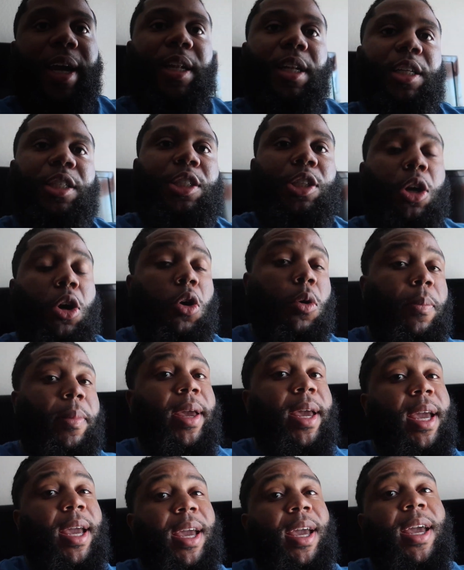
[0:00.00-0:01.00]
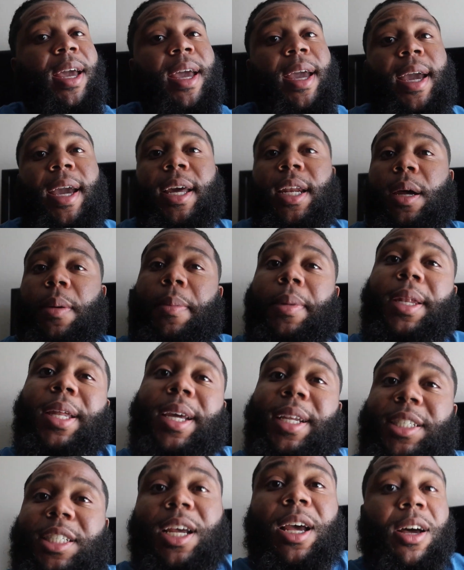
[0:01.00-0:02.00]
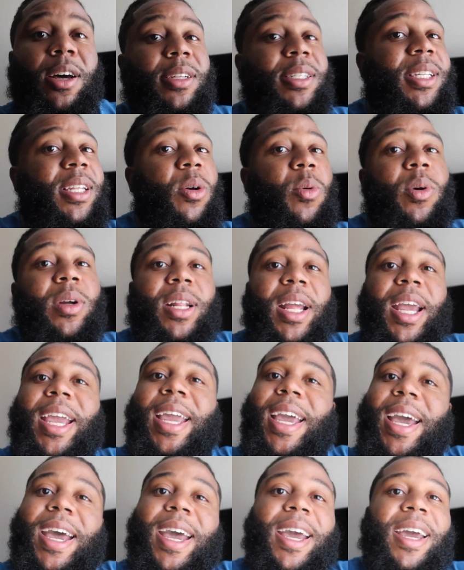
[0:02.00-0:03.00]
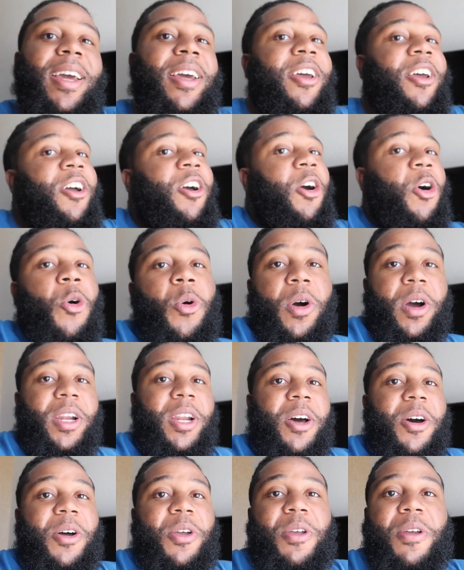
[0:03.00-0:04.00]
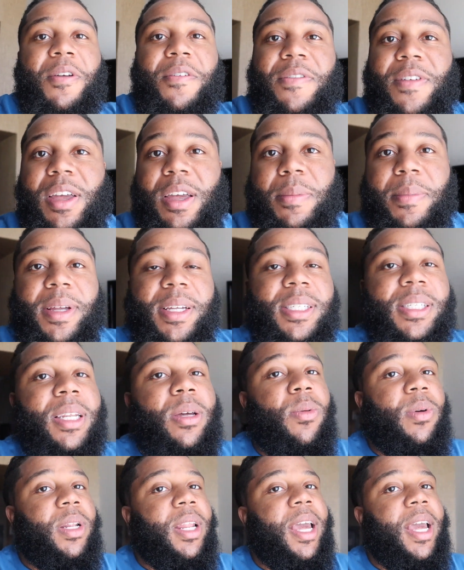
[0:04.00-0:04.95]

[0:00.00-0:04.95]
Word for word: at the show, man, and I'm gonna let y'all see what they got going on, you feel me, see what